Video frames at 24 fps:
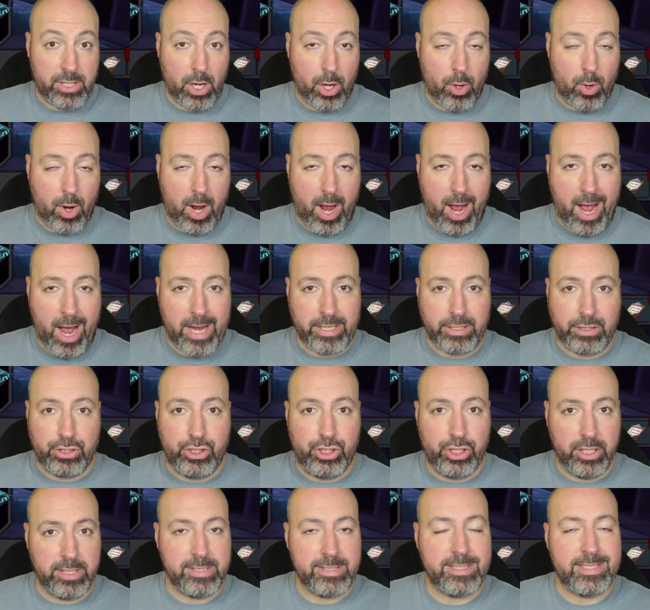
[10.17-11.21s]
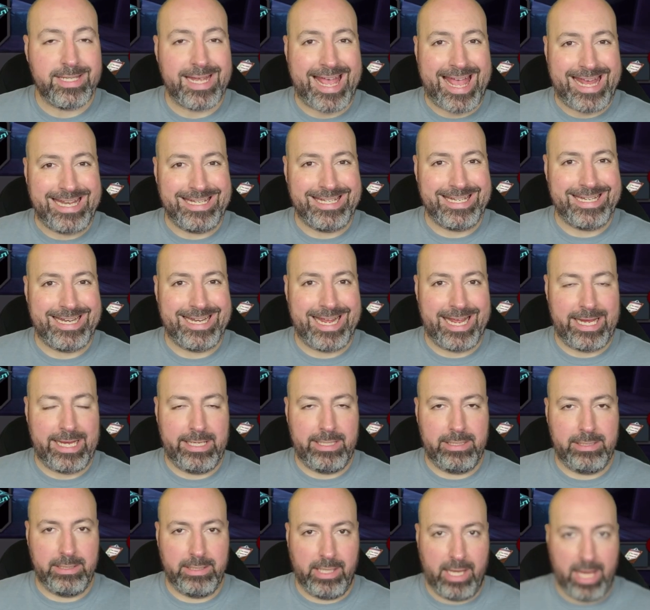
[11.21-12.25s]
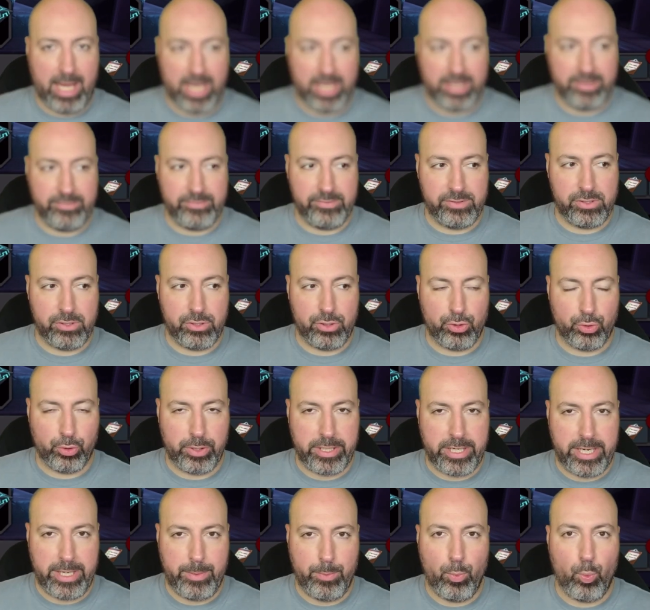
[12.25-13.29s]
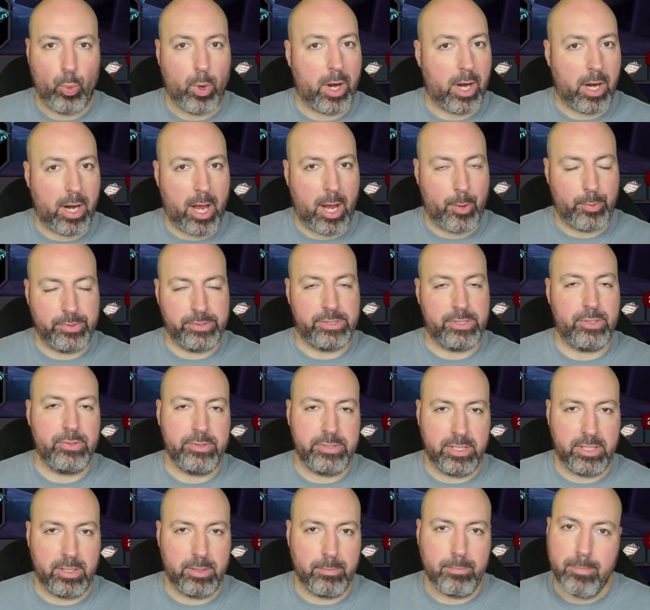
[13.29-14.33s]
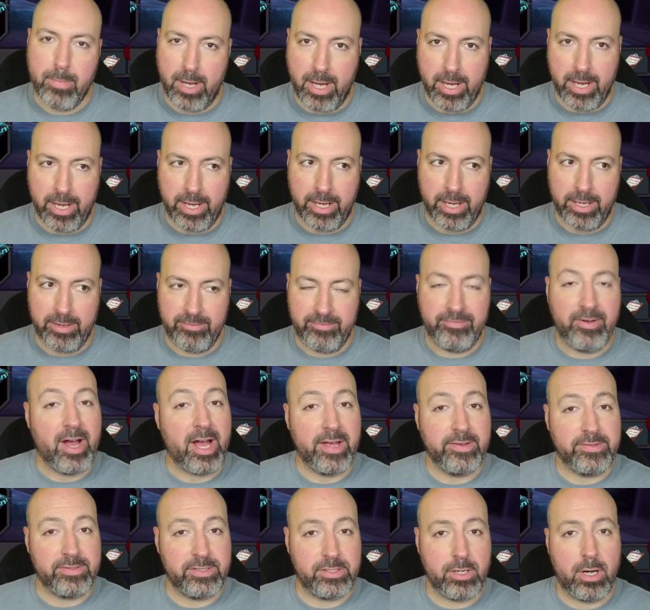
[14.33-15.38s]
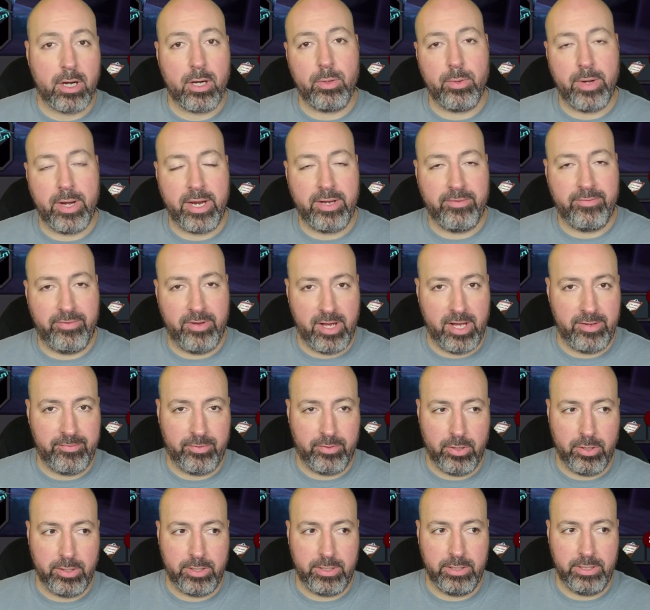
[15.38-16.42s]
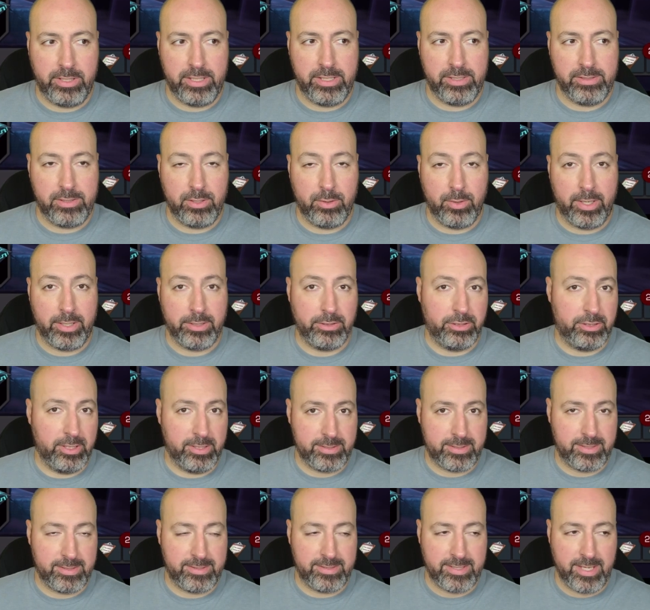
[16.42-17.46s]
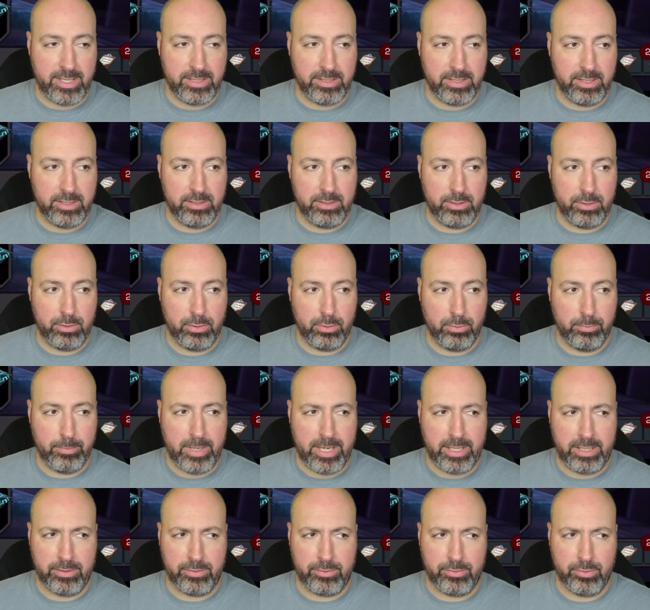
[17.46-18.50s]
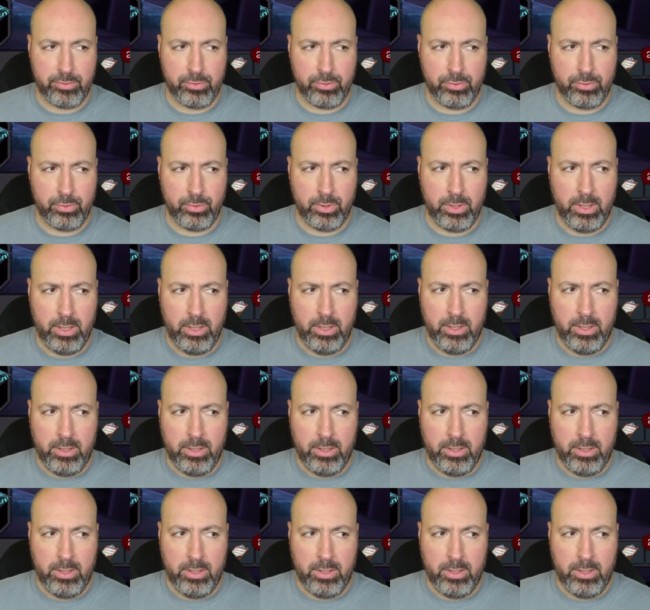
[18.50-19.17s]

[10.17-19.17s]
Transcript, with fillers: So I just ended a live stream where I was using my five star rank five Hercules, who I just ascended to make it through